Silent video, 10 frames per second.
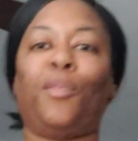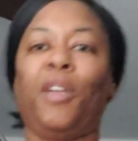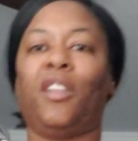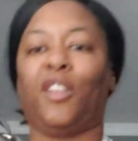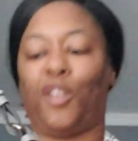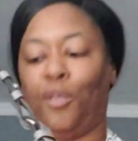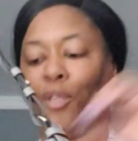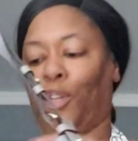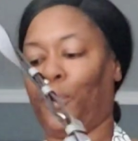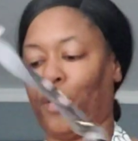will be the two
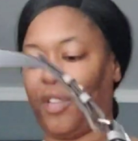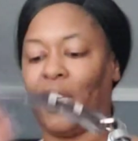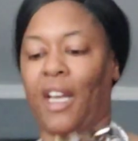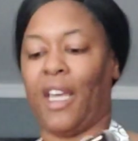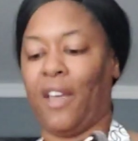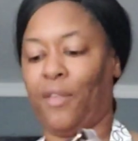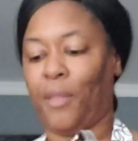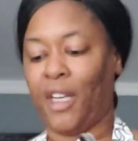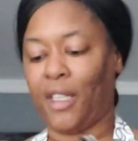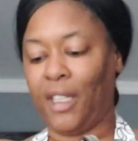Coopers that I have in
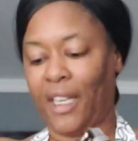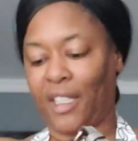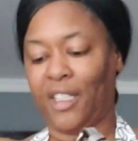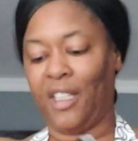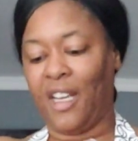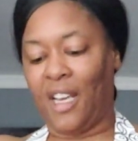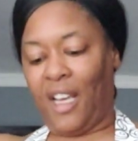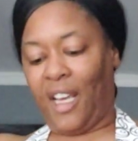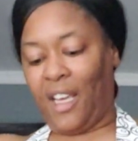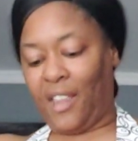my collection.
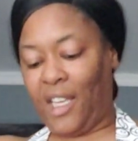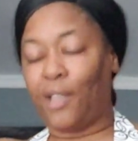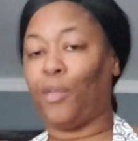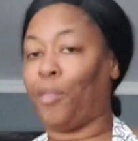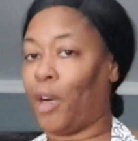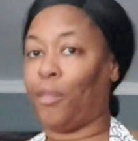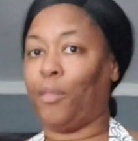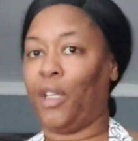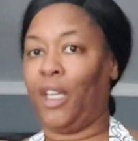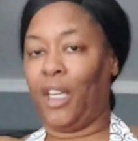And these will
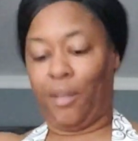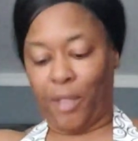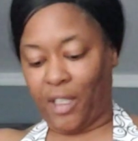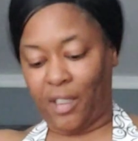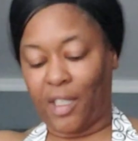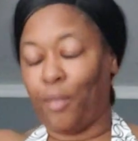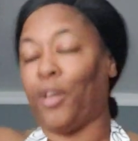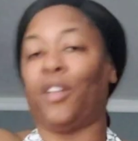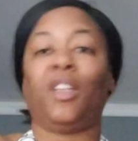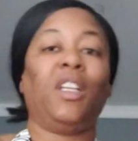probably be it because there
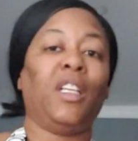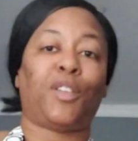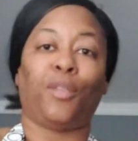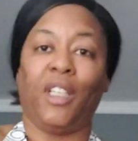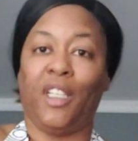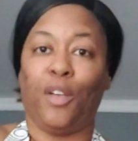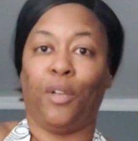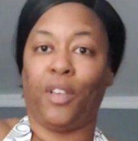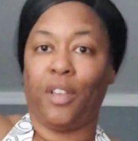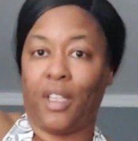were literally
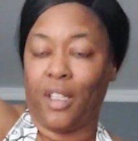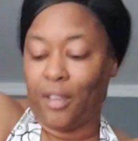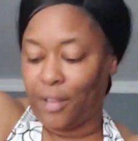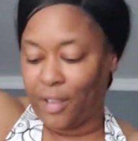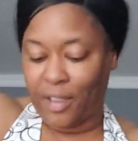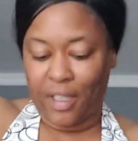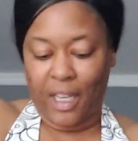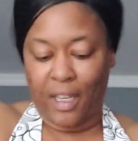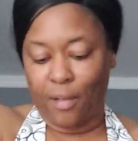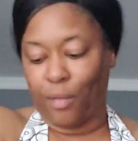no other colors
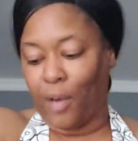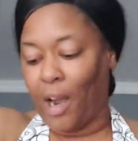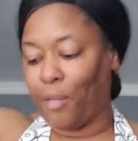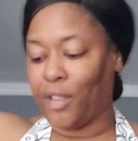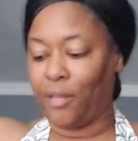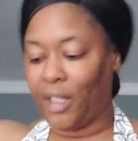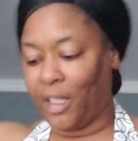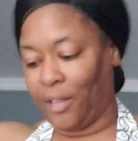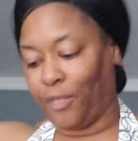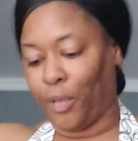that I was on the
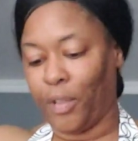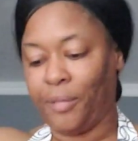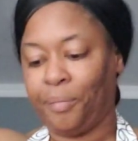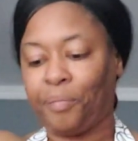hunt for.